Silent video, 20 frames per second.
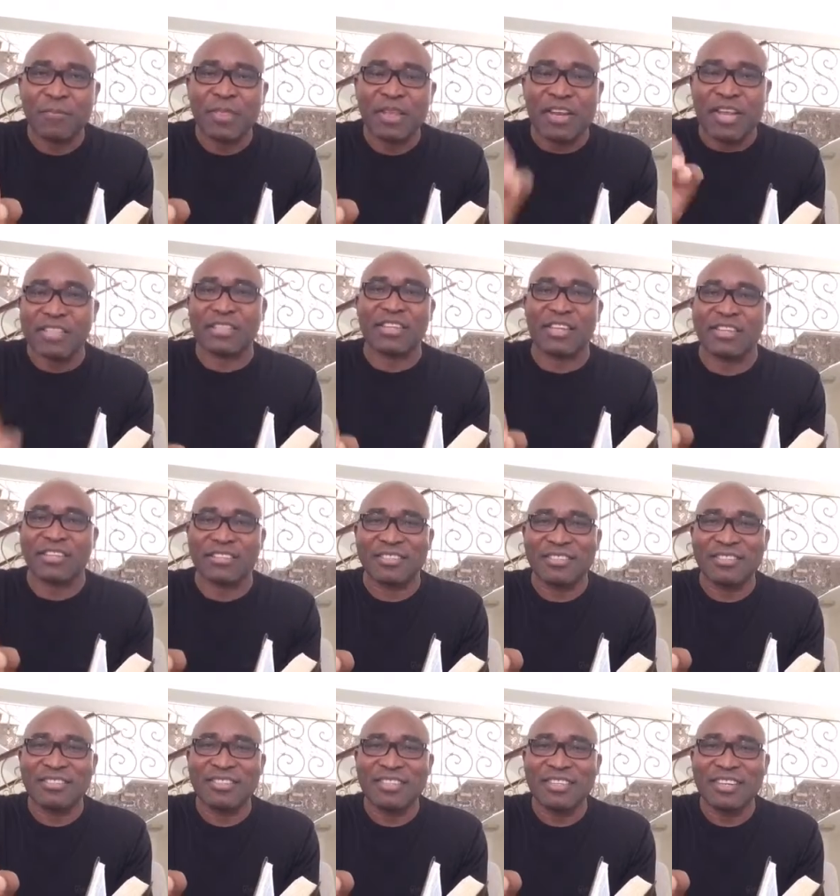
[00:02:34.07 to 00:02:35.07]
Listen,
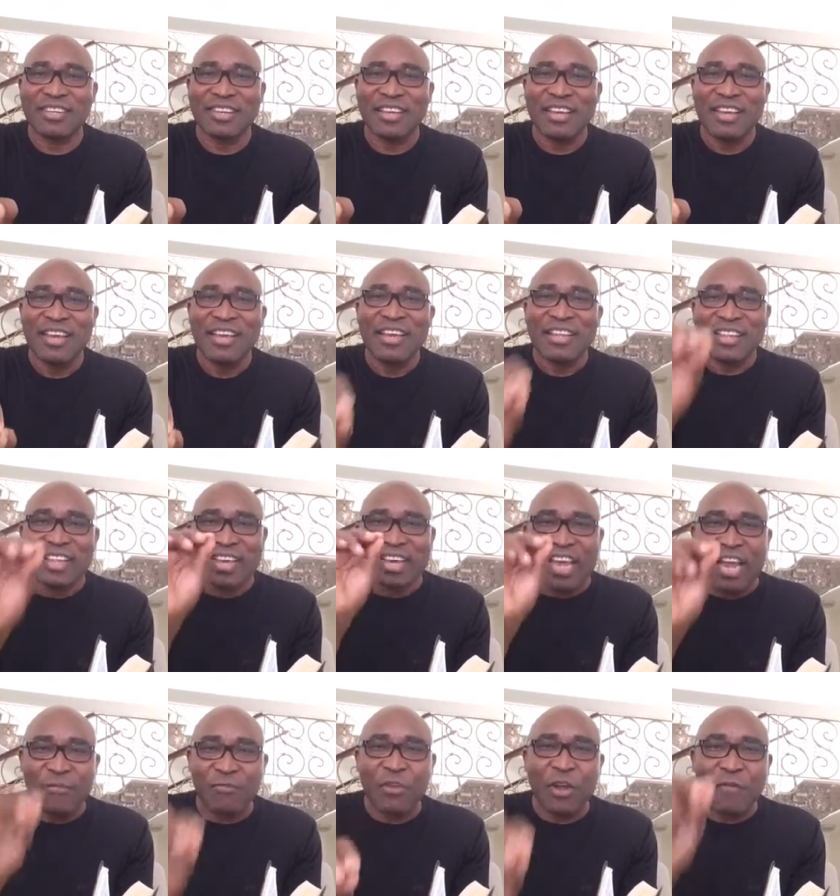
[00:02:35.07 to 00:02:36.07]
the
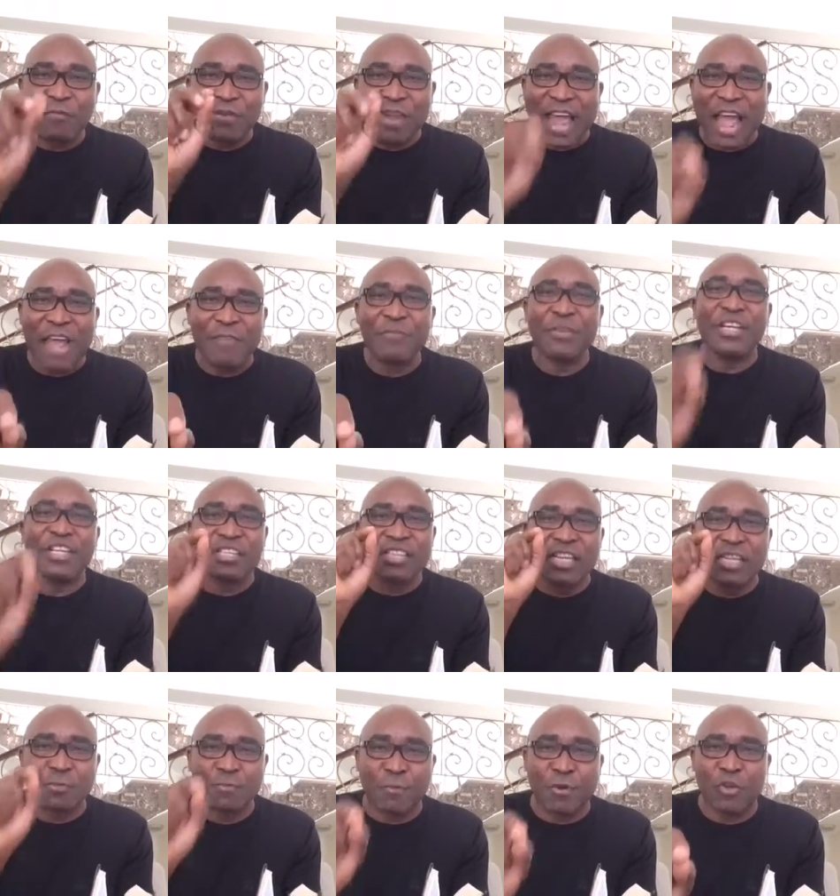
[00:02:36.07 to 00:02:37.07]
gift of life is
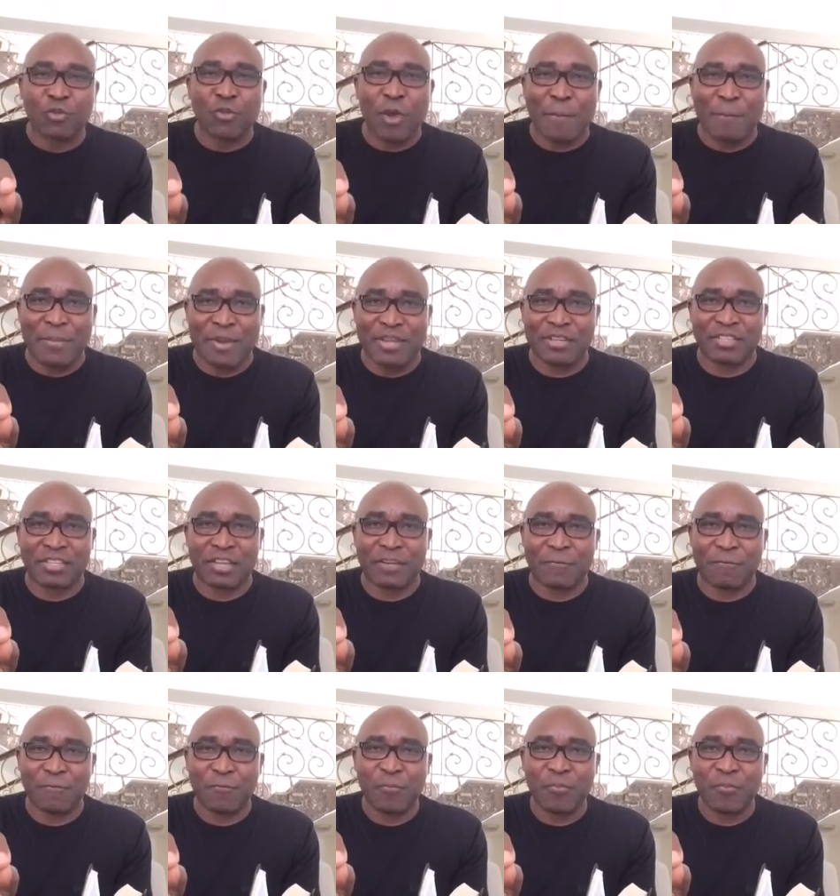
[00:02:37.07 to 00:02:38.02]
a spiritual blessing.